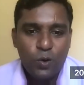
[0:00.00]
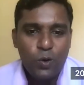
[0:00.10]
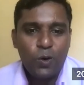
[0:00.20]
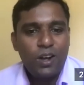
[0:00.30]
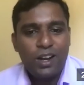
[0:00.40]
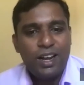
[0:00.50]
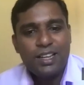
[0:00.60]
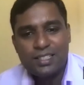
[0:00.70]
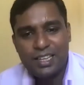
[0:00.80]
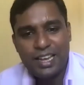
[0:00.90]

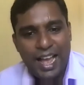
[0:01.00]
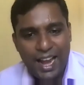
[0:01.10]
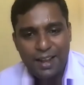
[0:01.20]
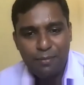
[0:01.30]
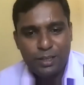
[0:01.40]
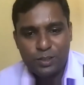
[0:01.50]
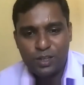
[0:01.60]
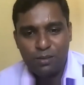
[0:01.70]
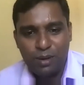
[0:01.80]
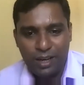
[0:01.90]
already she had a
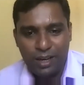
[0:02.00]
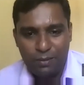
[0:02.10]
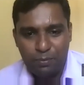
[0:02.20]
menstrual bleeding.